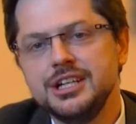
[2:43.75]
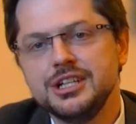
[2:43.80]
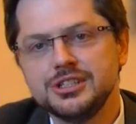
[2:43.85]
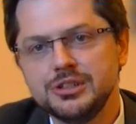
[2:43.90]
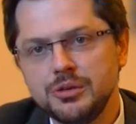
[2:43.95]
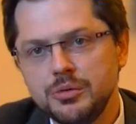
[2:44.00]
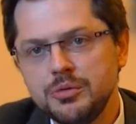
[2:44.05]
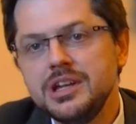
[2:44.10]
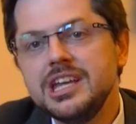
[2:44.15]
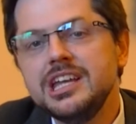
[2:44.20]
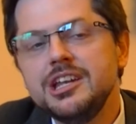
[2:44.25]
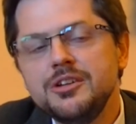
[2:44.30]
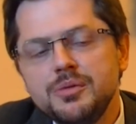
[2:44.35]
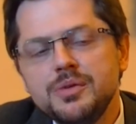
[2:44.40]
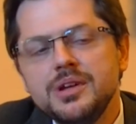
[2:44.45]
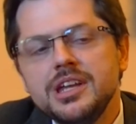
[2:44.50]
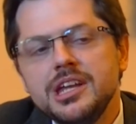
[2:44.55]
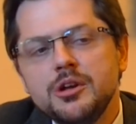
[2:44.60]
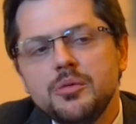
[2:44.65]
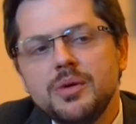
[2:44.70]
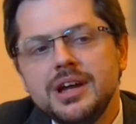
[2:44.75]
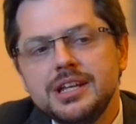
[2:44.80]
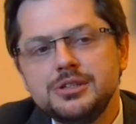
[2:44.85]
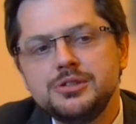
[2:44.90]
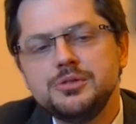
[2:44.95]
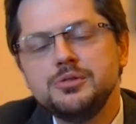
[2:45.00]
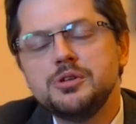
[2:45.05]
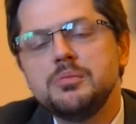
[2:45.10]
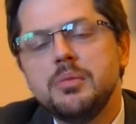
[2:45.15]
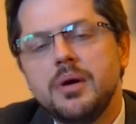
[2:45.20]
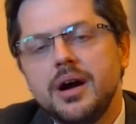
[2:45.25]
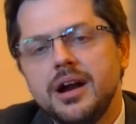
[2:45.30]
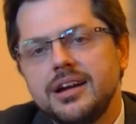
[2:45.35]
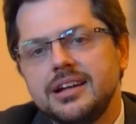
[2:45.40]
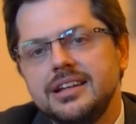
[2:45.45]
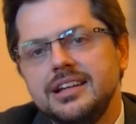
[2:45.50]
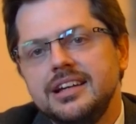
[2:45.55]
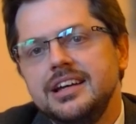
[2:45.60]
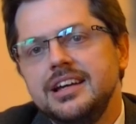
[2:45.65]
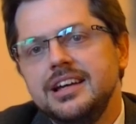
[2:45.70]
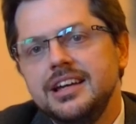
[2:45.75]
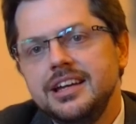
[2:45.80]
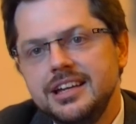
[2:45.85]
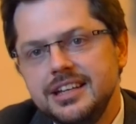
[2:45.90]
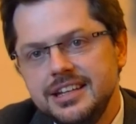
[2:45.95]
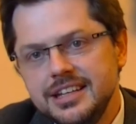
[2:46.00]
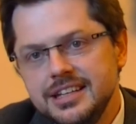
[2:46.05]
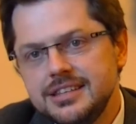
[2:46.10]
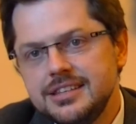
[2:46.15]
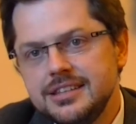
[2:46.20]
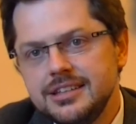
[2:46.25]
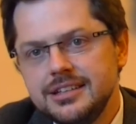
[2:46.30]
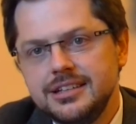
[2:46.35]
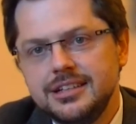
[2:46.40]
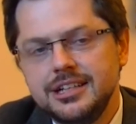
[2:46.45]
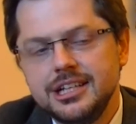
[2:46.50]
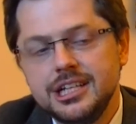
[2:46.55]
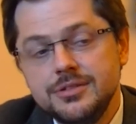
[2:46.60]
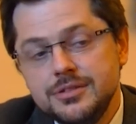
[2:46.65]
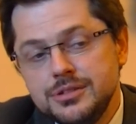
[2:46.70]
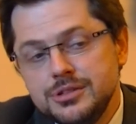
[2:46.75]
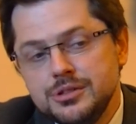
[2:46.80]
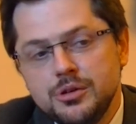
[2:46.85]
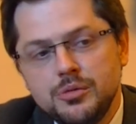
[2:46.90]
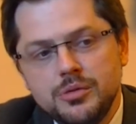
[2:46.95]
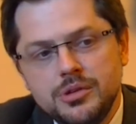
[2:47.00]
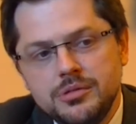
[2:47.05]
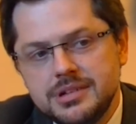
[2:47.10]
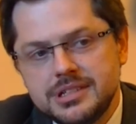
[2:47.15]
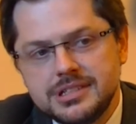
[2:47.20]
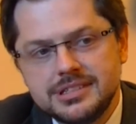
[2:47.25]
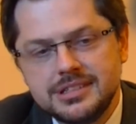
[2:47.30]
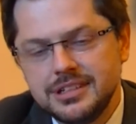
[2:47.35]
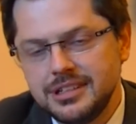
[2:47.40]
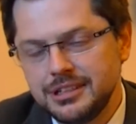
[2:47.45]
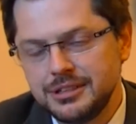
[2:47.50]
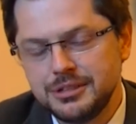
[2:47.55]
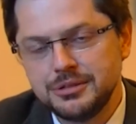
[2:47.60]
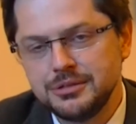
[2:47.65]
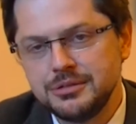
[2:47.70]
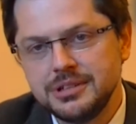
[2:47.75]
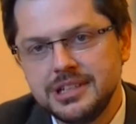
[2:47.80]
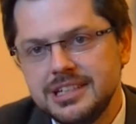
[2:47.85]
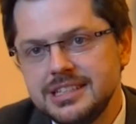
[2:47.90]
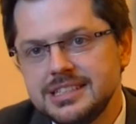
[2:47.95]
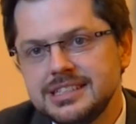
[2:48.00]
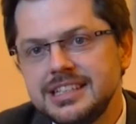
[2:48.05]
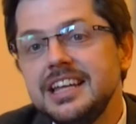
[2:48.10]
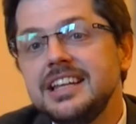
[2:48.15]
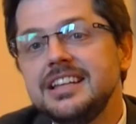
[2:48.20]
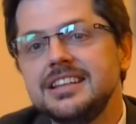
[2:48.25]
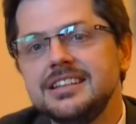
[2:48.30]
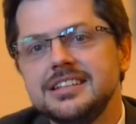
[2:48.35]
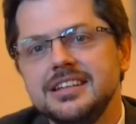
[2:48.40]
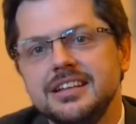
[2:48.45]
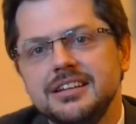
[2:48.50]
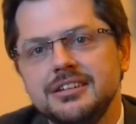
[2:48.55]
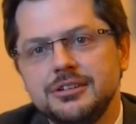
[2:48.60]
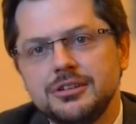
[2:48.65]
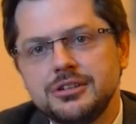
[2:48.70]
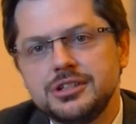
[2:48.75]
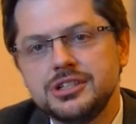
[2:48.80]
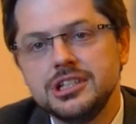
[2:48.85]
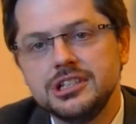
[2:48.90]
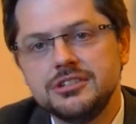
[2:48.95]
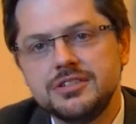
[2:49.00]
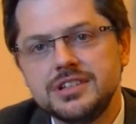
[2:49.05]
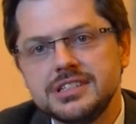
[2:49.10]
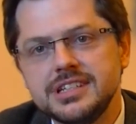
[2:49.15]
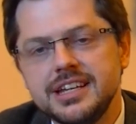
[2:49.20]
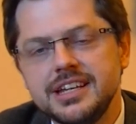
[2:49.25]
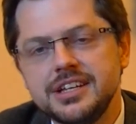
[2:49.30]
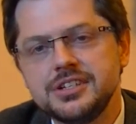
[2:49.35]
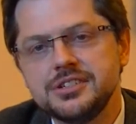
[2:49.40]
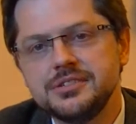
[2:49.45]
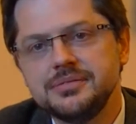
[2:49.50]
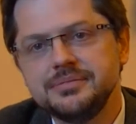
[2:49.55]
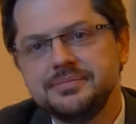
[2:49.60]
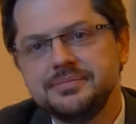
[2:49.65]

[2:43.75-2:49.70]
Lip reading: So we in a way took part in it, even though we were still in this kid or children's age.